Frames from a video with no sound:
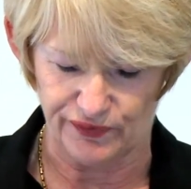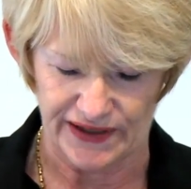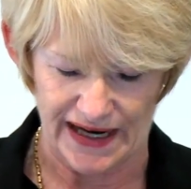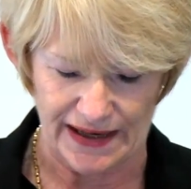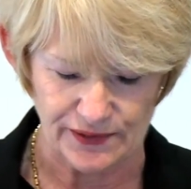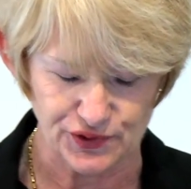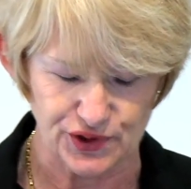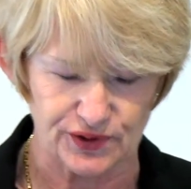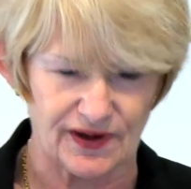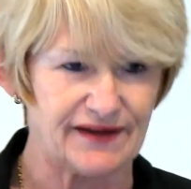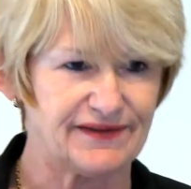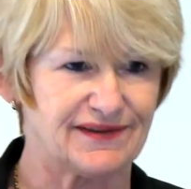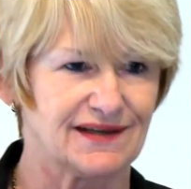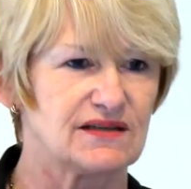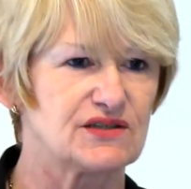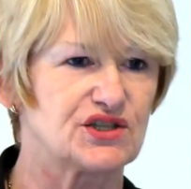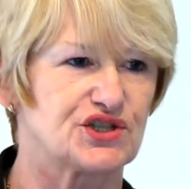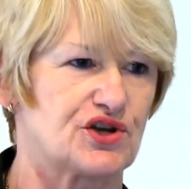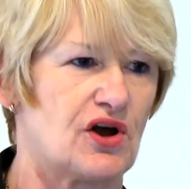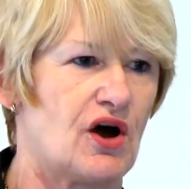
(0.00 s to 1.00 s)
And Andrew, I
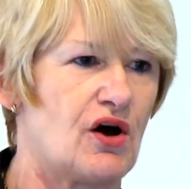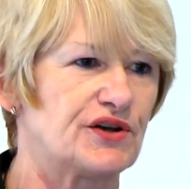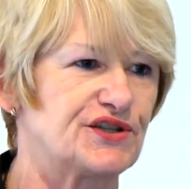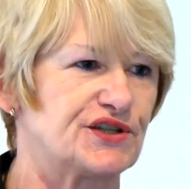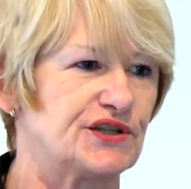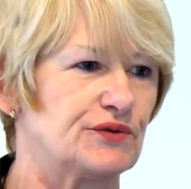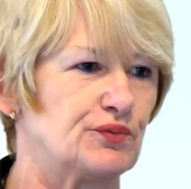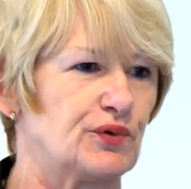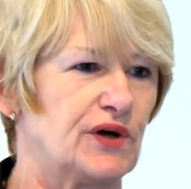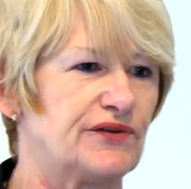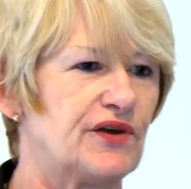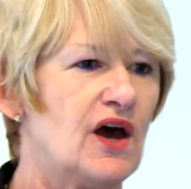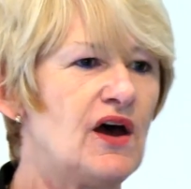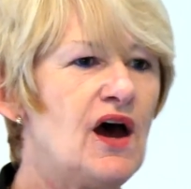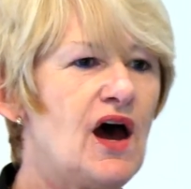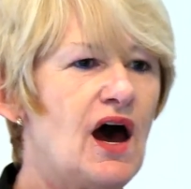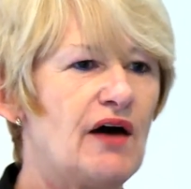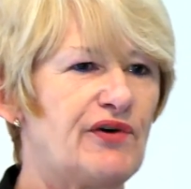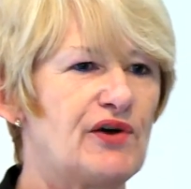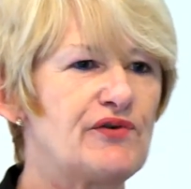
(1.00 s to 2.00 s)
think, started with
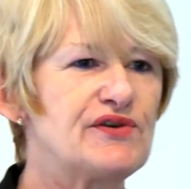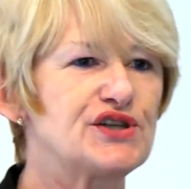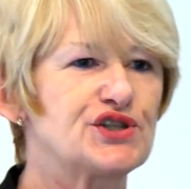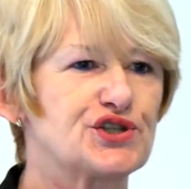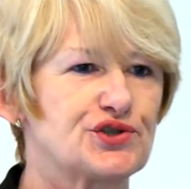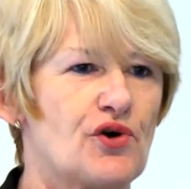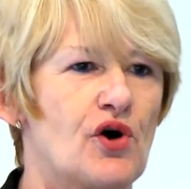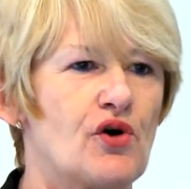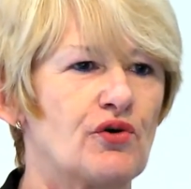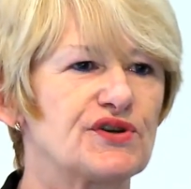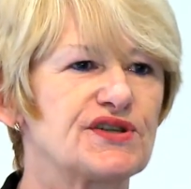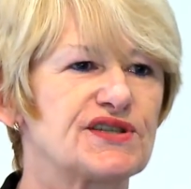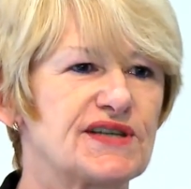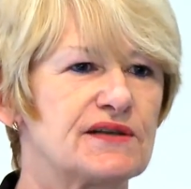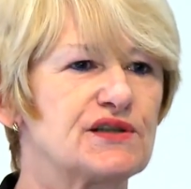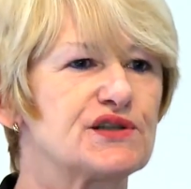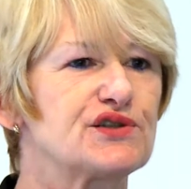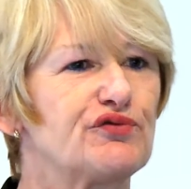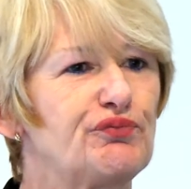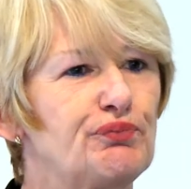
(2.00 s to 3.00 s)
a very strong
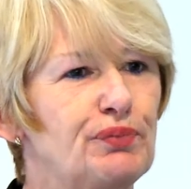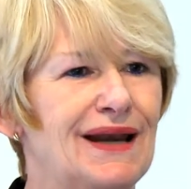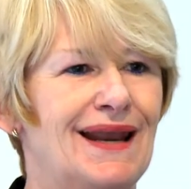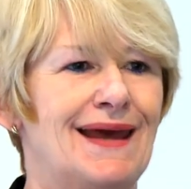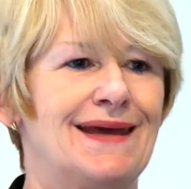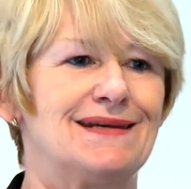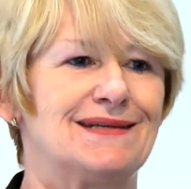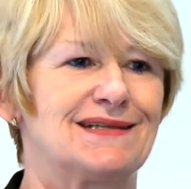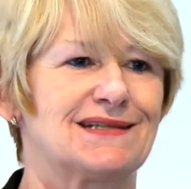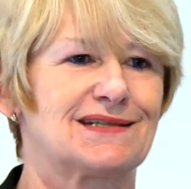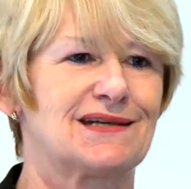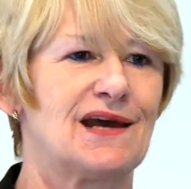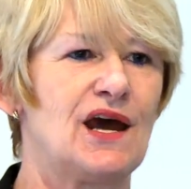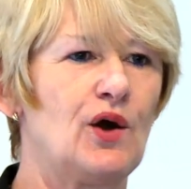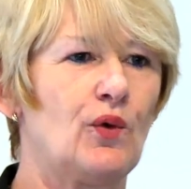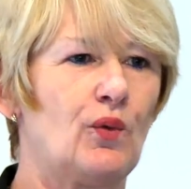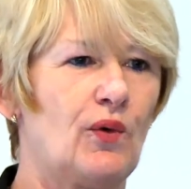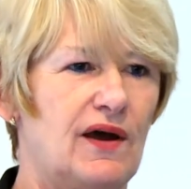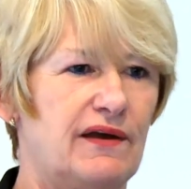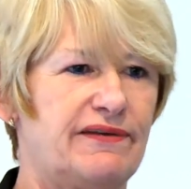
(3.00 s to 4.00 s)
sense of place
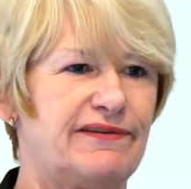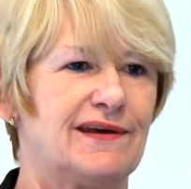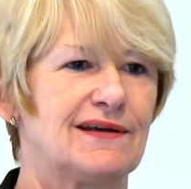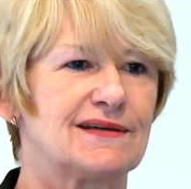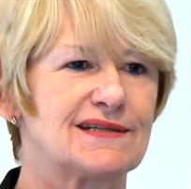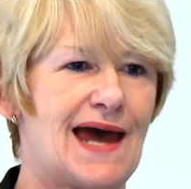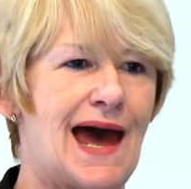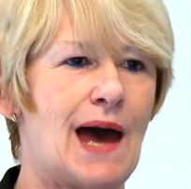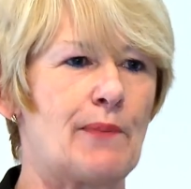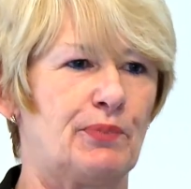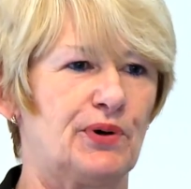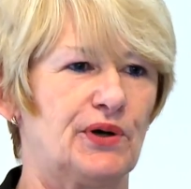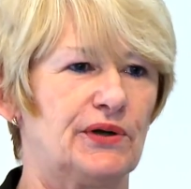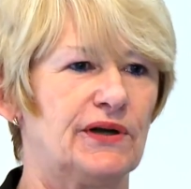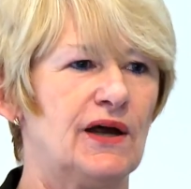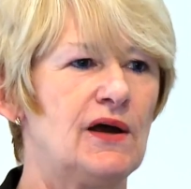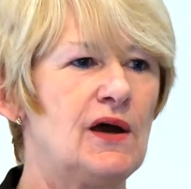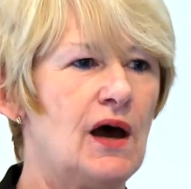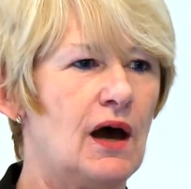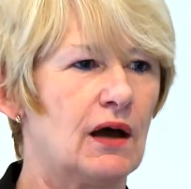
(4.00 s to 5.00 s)
where things
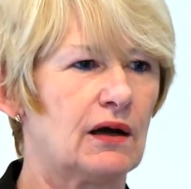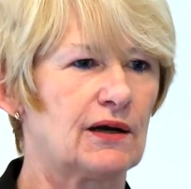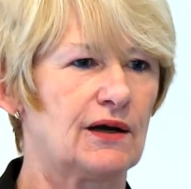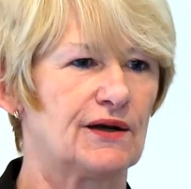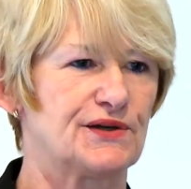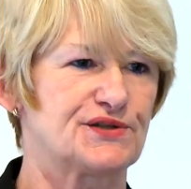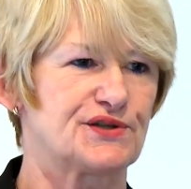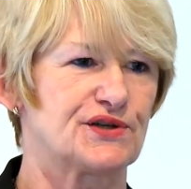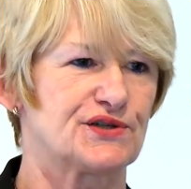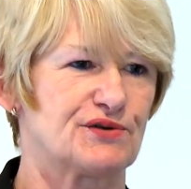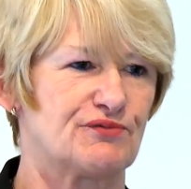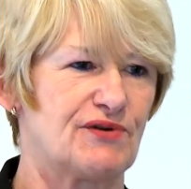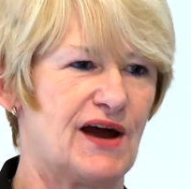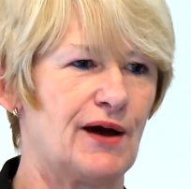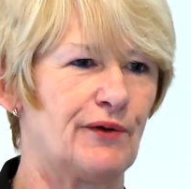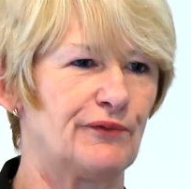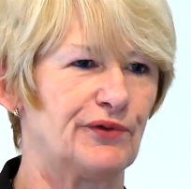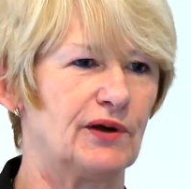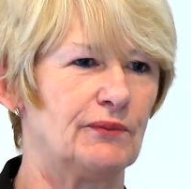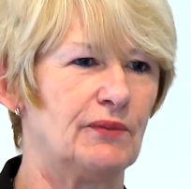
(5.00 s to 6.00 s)
happen and clusters
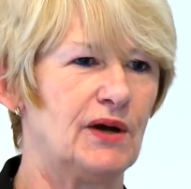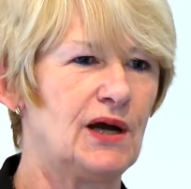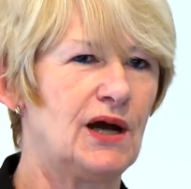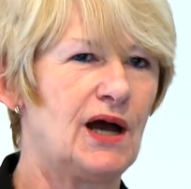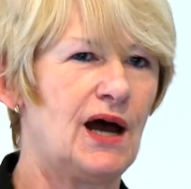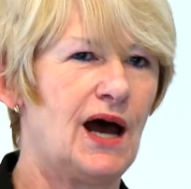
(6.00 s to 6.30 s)
around them.